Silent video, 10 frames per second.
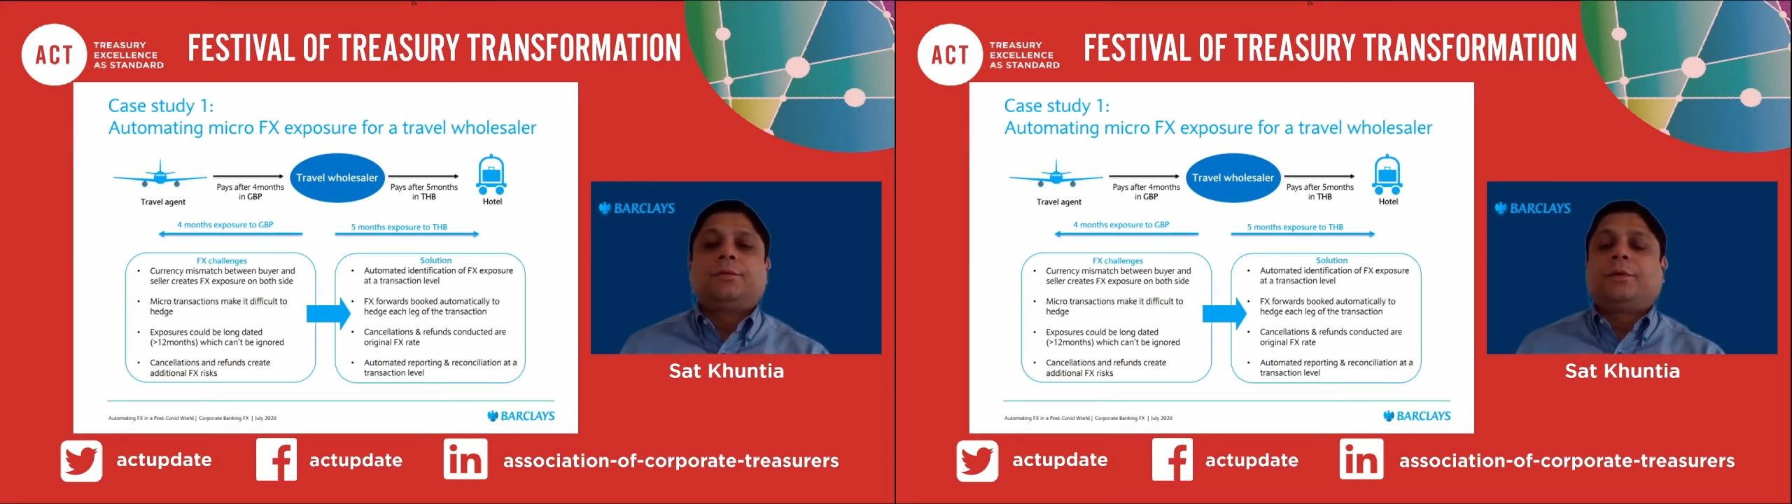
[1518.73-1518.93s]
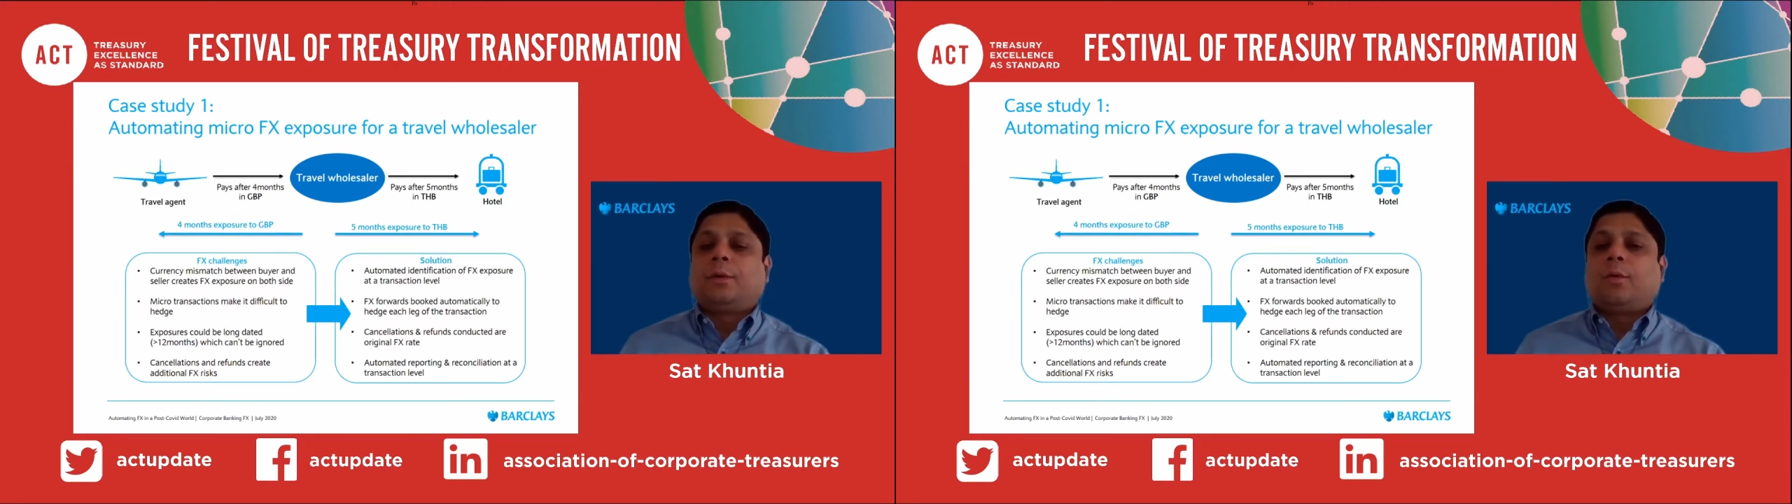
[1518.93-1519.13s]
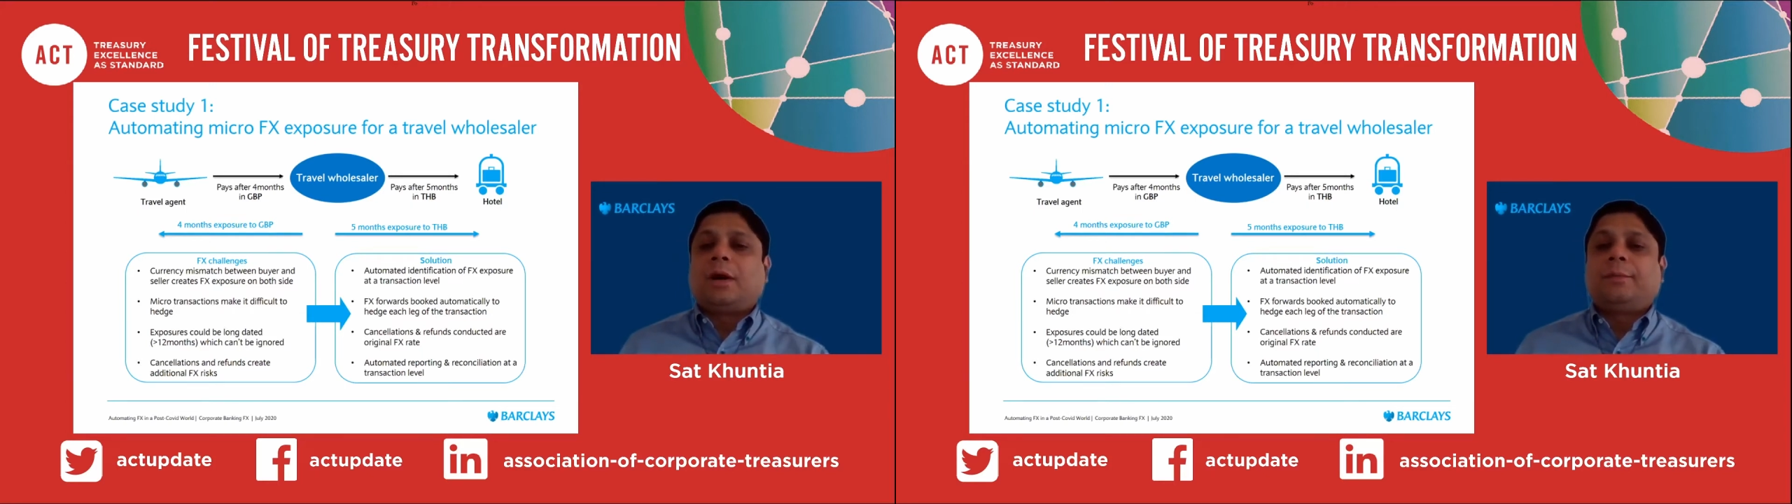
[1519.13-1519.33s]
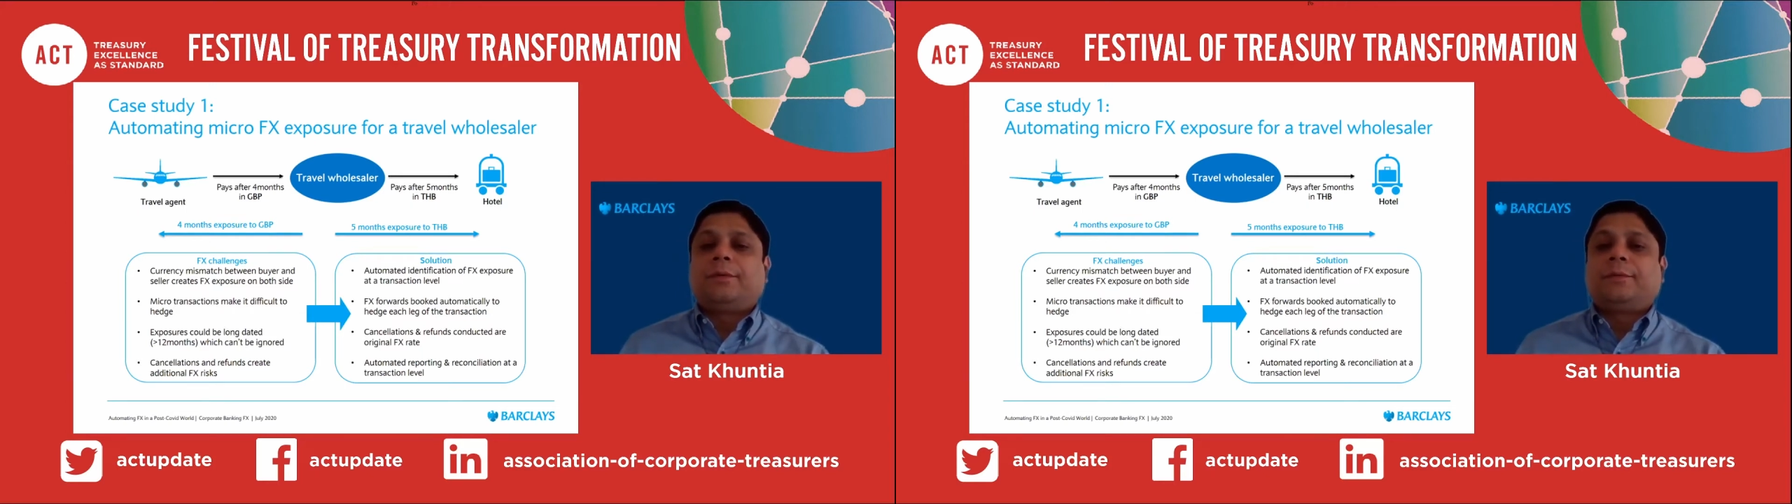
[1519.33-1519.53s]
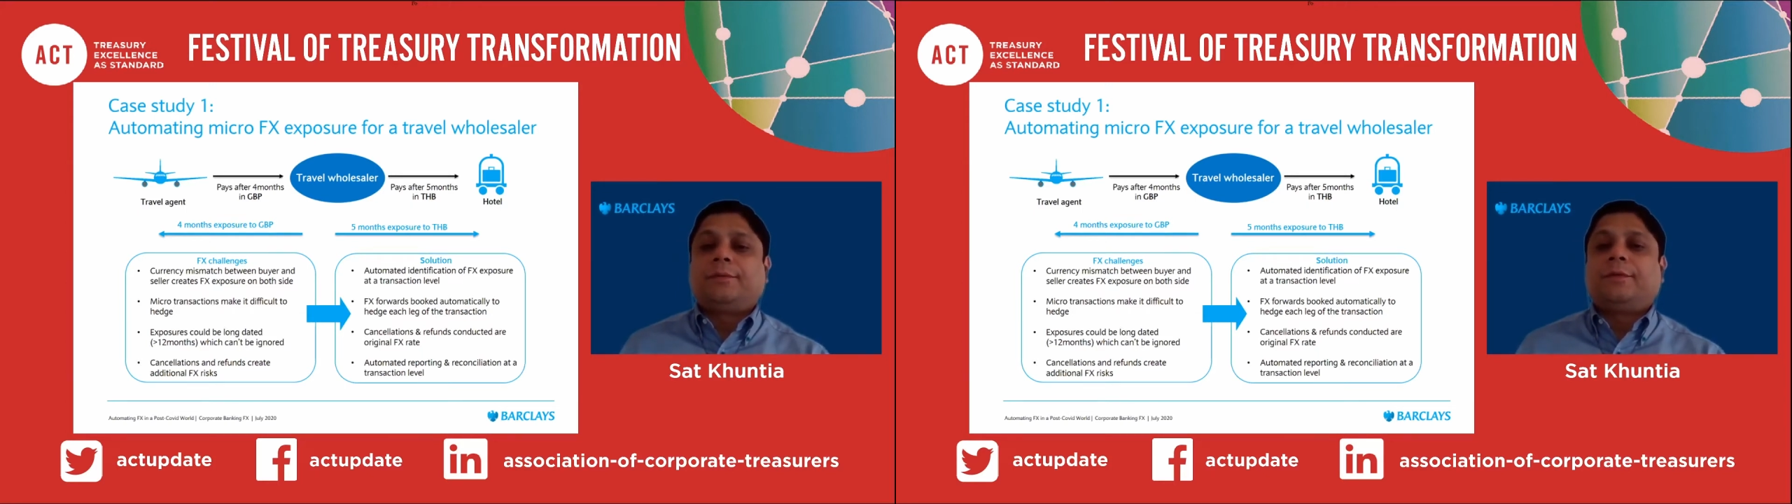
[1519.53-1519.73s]
to the
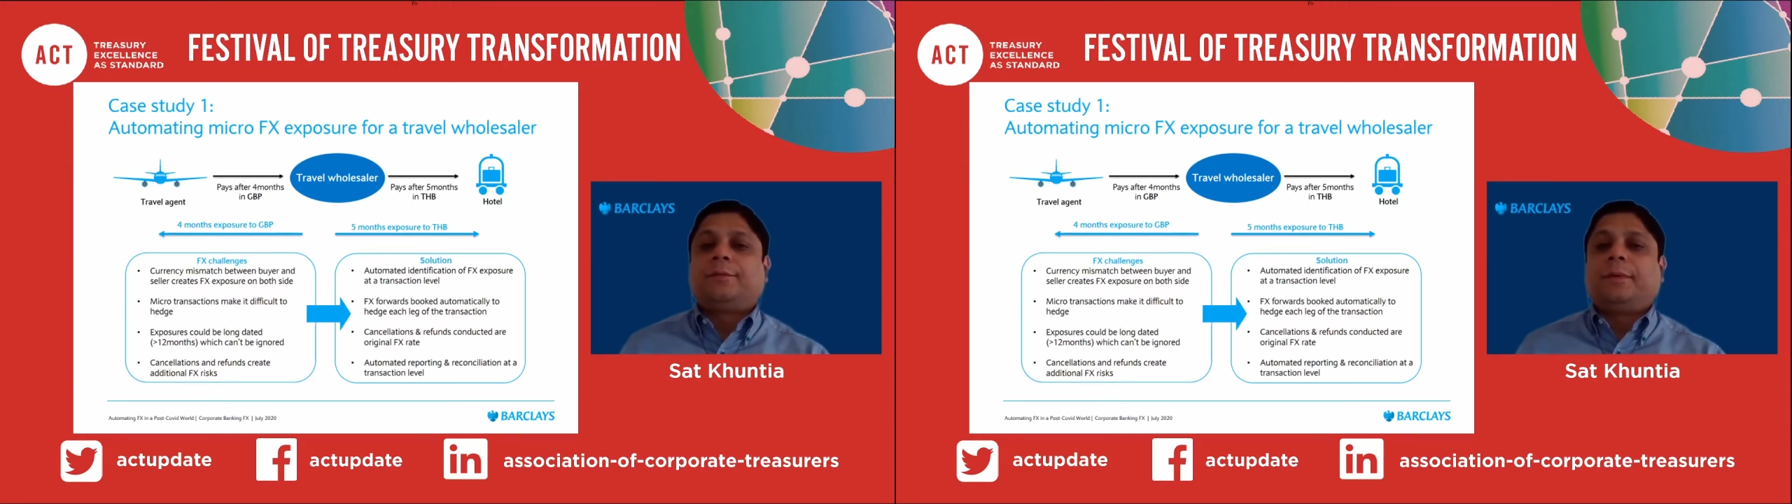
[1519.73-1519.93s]
requirements of this